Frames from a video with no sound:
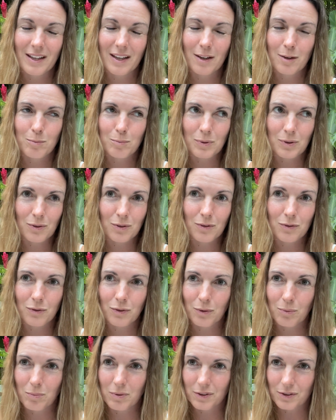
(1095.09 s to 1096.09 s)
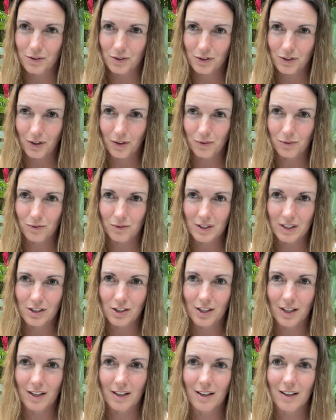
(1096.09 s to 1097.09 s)
a beautiful blue zone
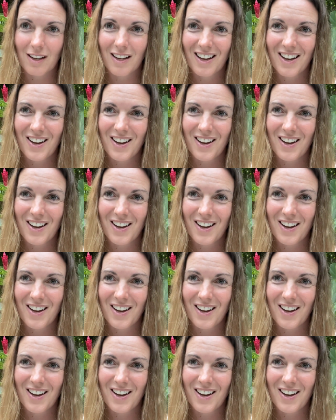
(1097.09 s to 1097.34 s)
region